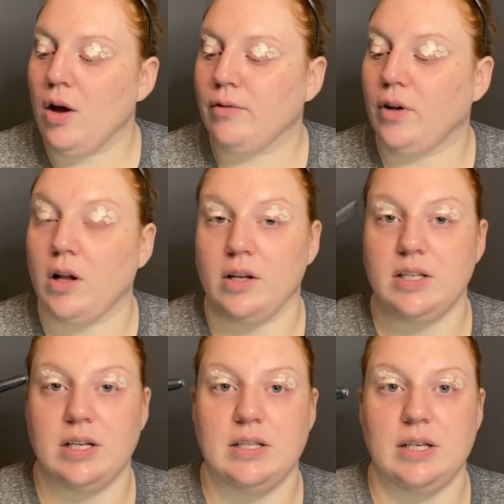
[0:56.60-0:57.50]
Flawless
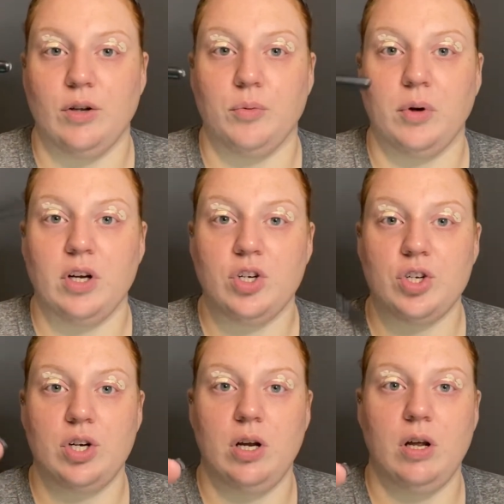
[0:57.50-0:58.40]
Concealer
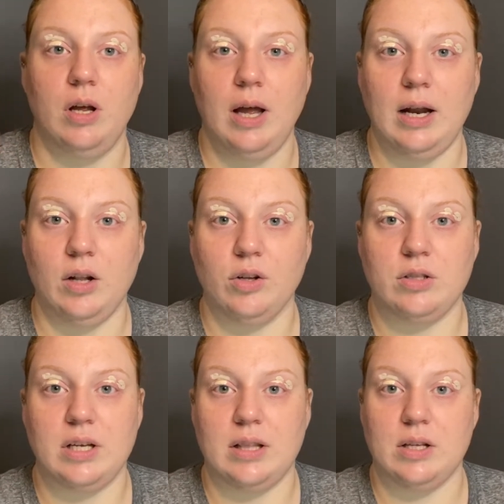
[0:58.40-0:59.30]
Brush. And it looks
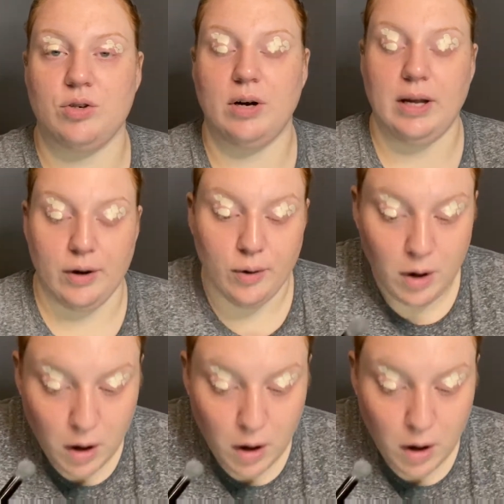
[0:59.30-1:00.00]
like this right here.